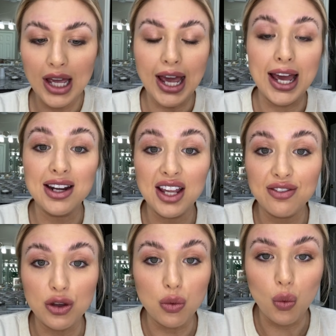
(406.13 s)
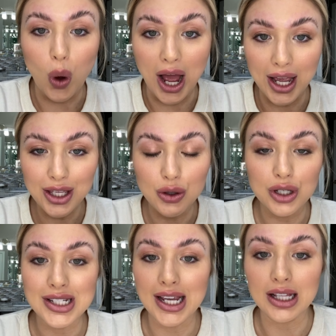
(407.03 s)
And if you want, you can
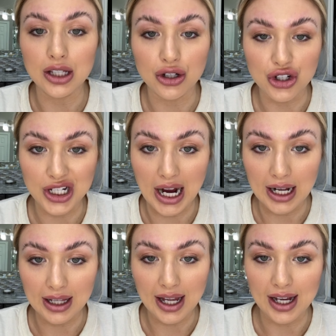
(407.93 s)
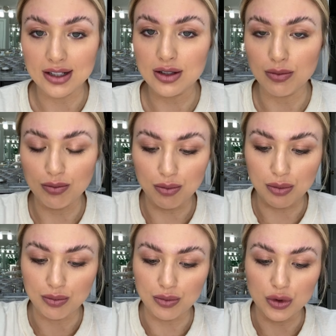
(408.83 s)
take a little shot glass,
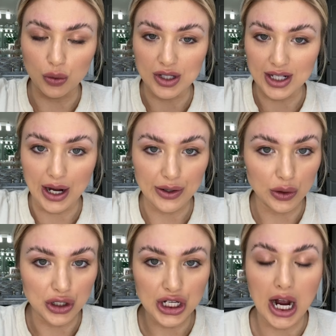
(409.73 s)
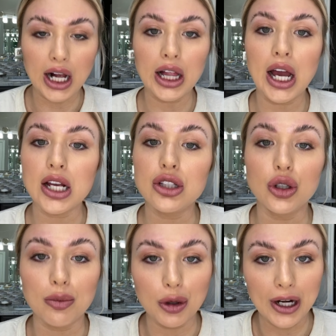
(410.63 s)
squeeze it out into a shot glass. You
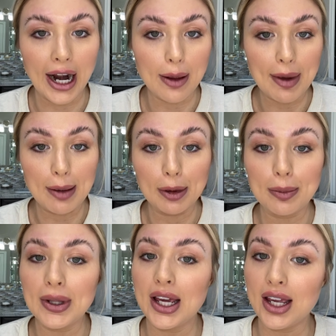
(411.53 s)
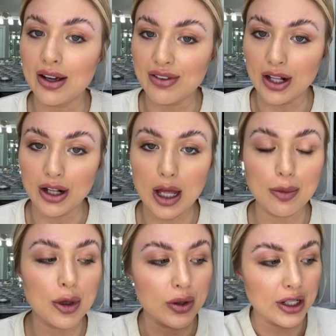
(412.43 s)
can put it on a paper plate if that'll help
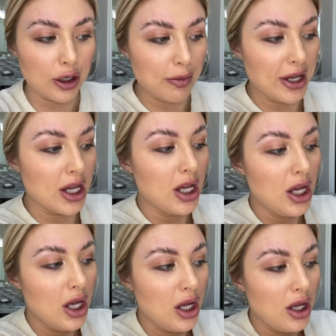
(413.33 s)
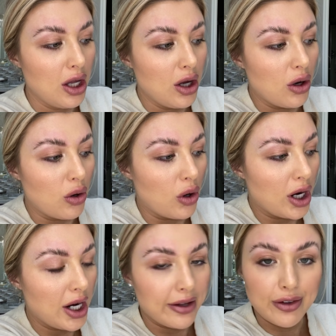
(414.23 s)
you a little bit. Or
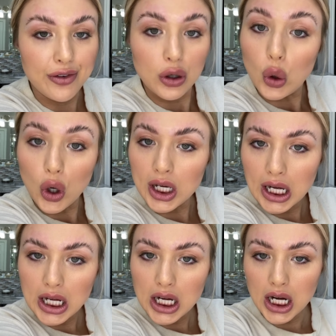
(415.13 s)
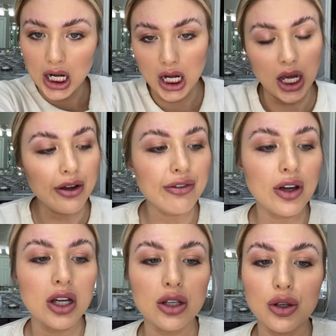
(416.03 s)
if you feel coordinated enough,
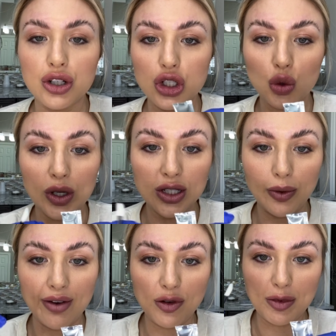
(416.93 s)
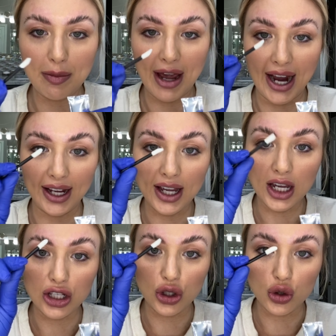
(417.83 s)
you can just squeeze it right from the packet
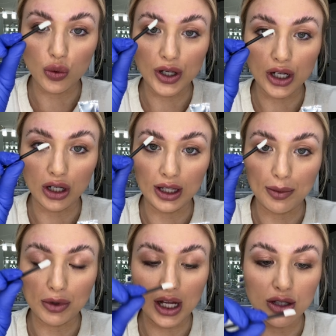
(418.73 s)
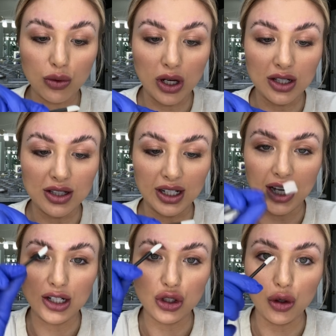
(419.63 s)
and use one of your lip gloss wands to
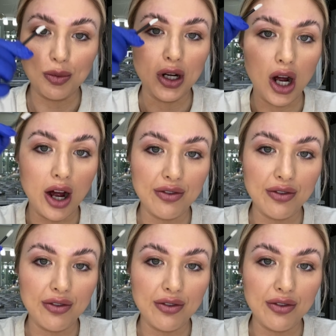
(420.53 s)
kind of scoop it off